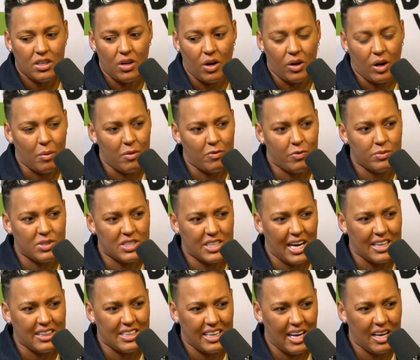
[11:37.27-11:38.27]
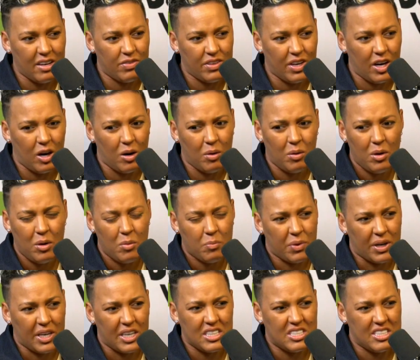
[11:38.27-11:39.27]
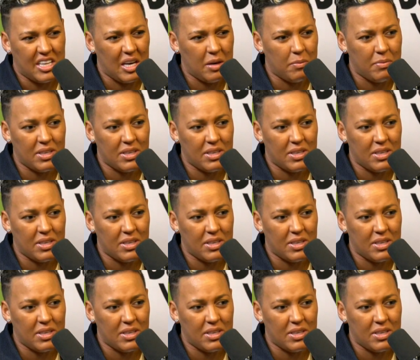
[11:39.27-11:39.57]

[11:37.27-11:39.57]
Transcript: coming from Scandinavia, bringing a team